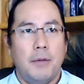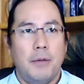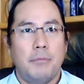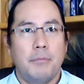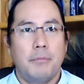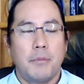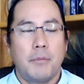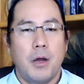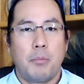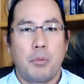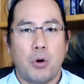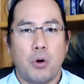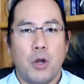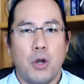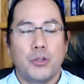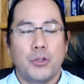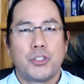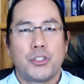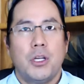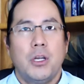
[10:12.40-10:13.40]

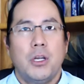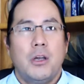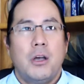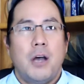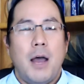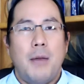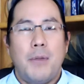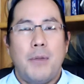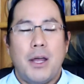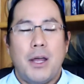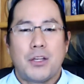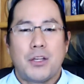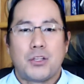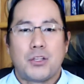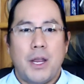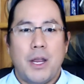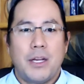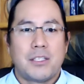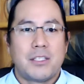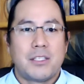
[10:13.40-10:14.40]
approach. I'm not
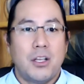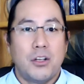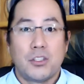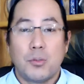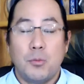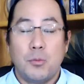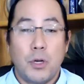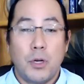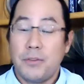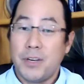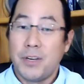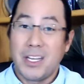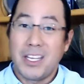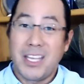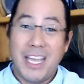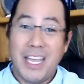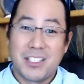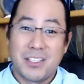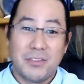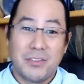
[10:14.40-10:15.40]
trying to sell someone even a
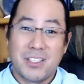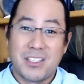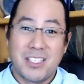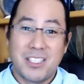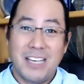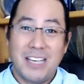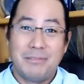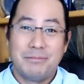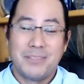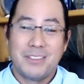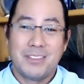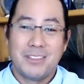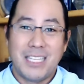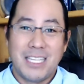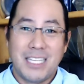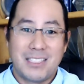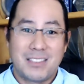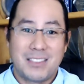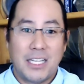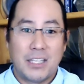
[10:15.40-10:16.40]
case of ASEA.
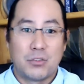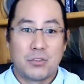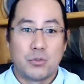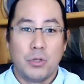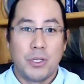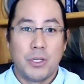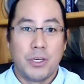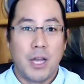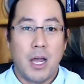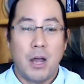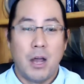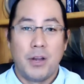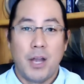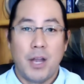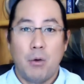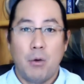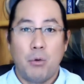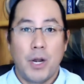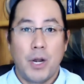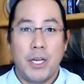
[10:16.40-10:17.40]
That's really not
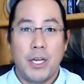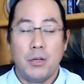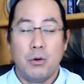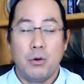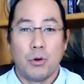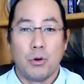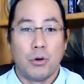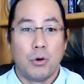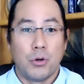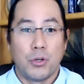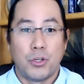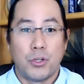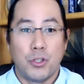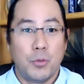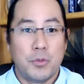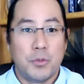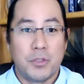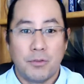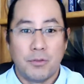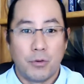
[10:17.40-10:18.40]
what I do, or
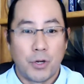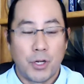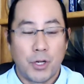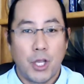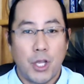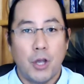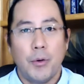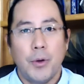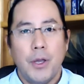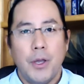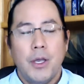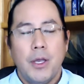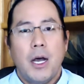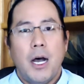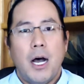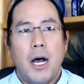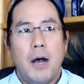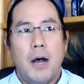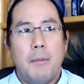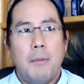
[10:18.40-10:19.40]
tubes of Renew.
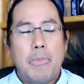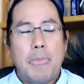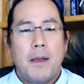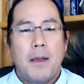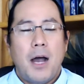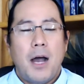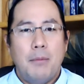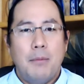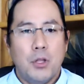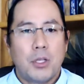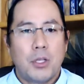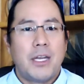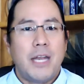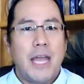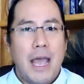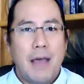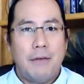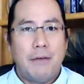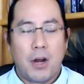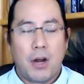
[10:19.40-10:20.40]
I'm looking to
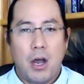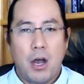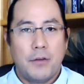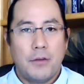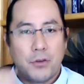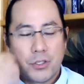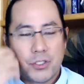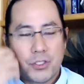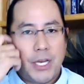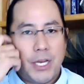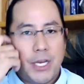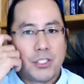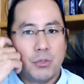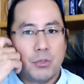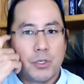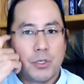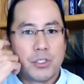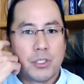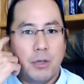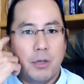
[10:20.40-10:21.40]
have a conversation
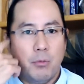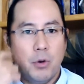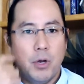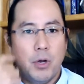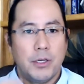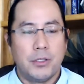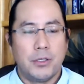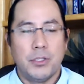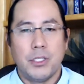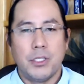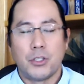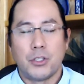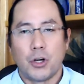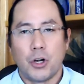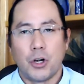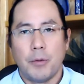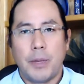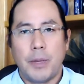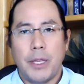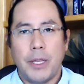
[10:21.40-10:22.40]
with someone to
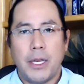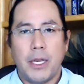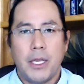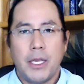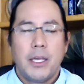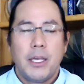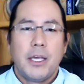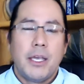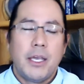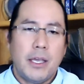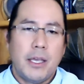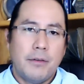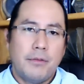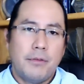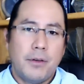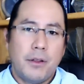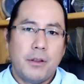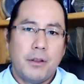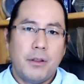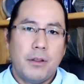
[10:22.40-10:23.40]
determine if
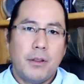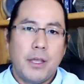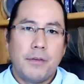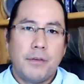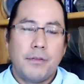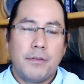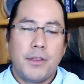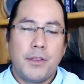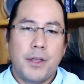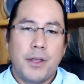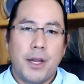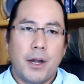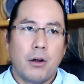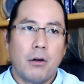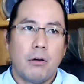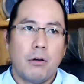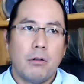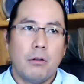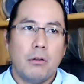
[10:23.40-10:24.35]
they're